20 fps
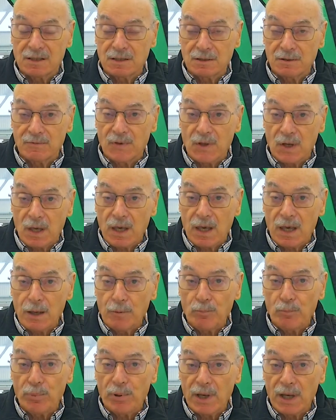of the
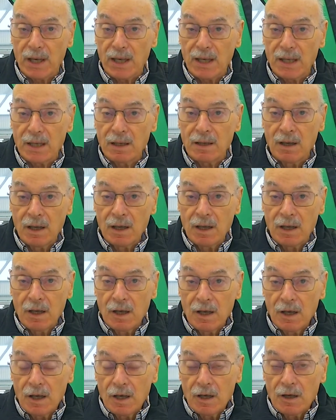campaign
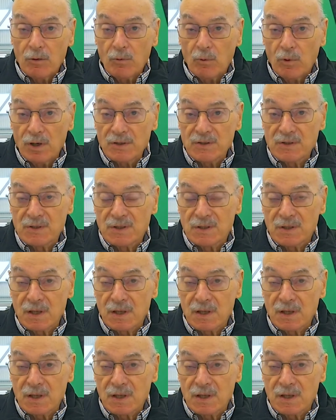was